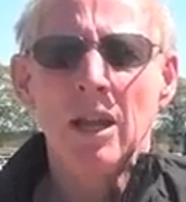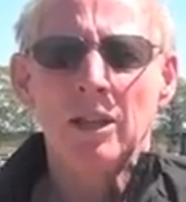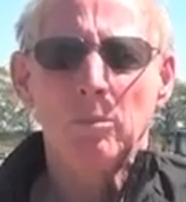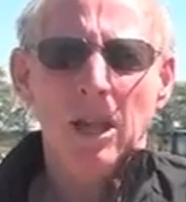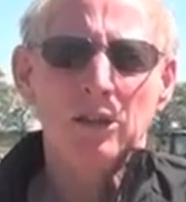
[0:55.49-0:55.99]

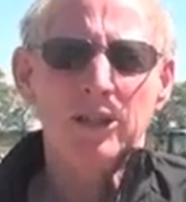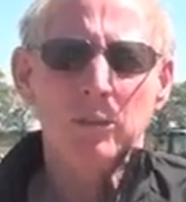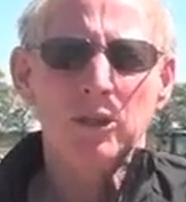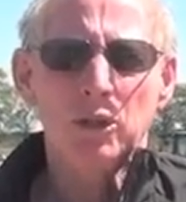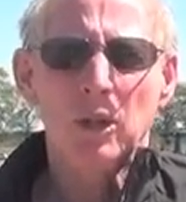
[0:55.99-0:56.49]
The plows
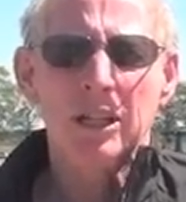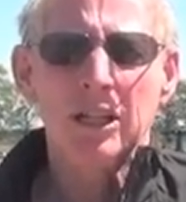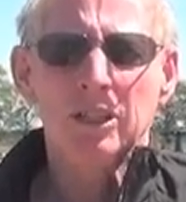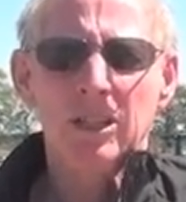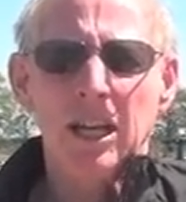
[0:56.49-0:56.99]
demonstrate
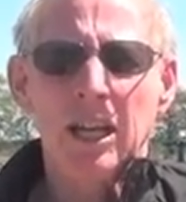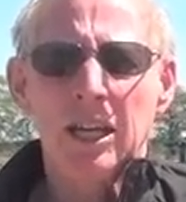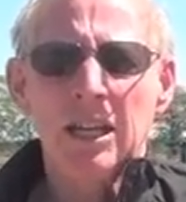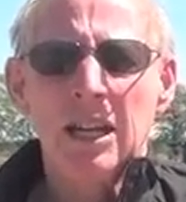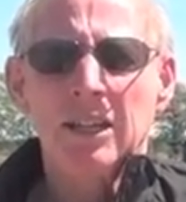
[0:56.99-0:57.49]
here
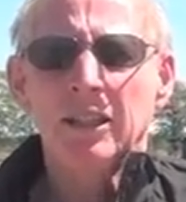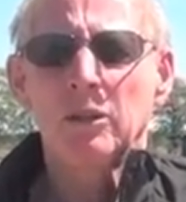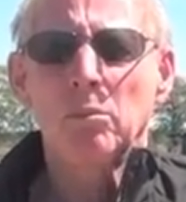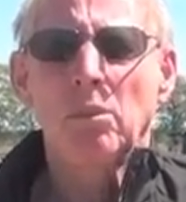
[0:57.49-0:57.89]
today, they can